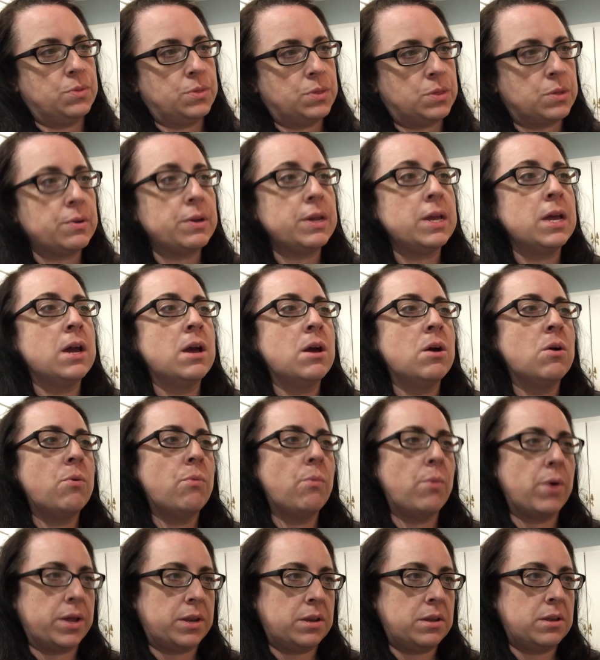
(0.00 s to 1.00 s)
3,
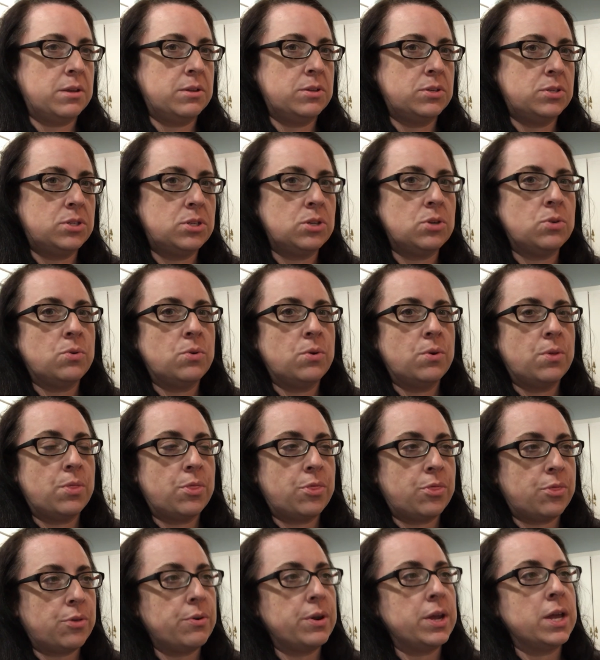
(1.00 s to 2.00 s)
1, 2,
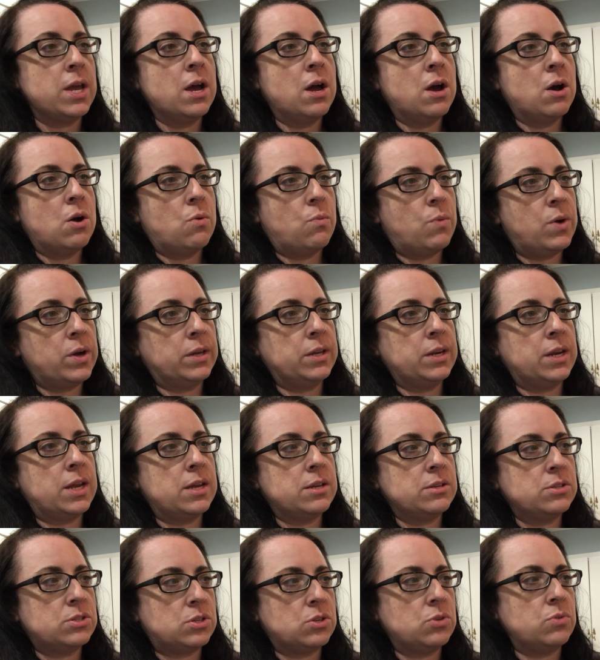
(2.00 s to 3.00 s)
3, 1
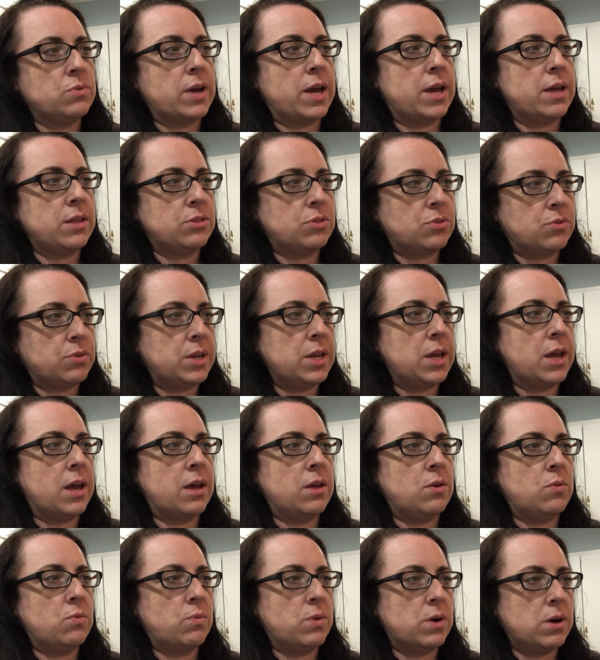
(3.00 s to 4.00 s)
and 2 and 3
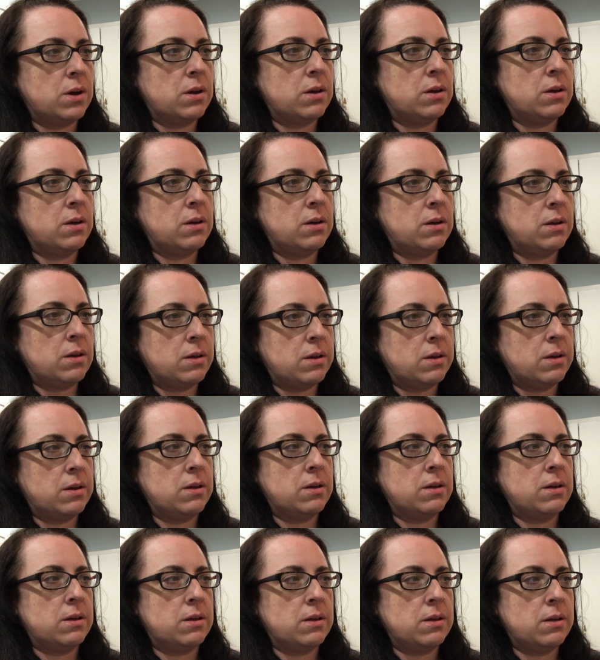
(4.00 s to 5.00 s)
and
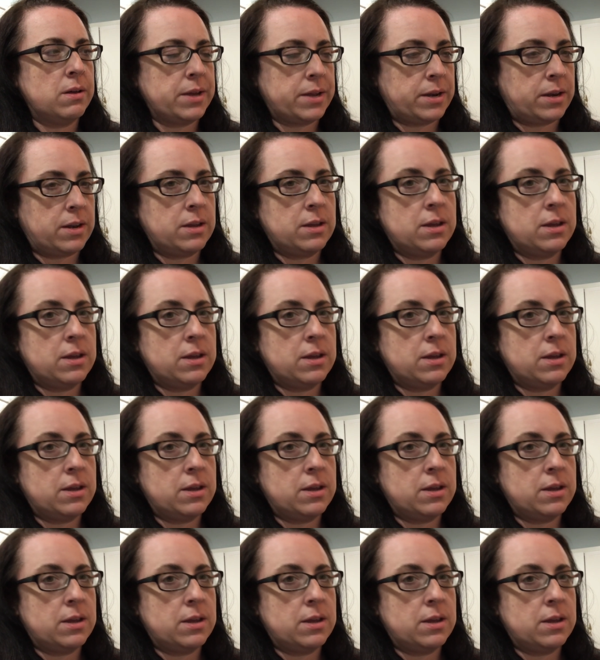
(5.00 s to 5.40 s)
1.